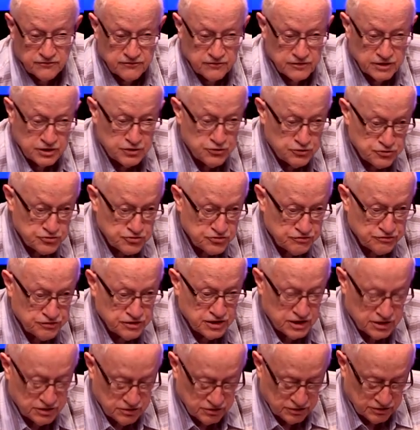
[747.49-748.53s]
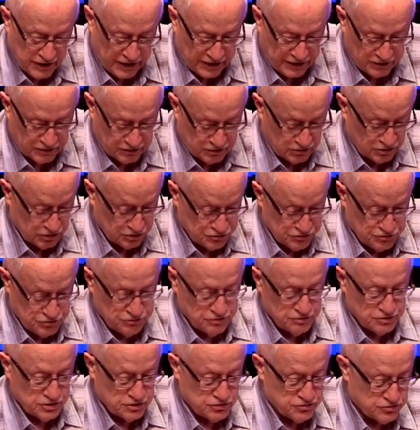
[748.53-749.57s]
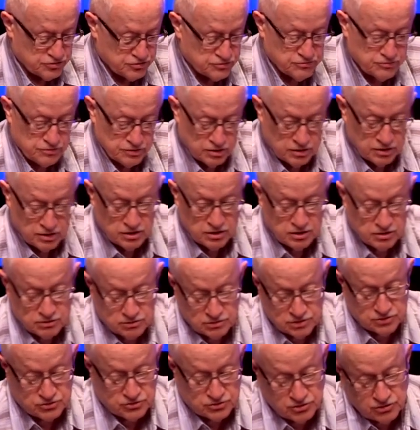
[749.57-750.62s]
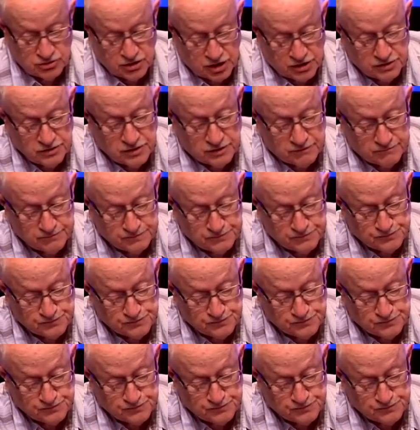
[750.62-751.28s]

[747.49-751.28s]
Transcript: industry and the tank culture is, uh, is conducting.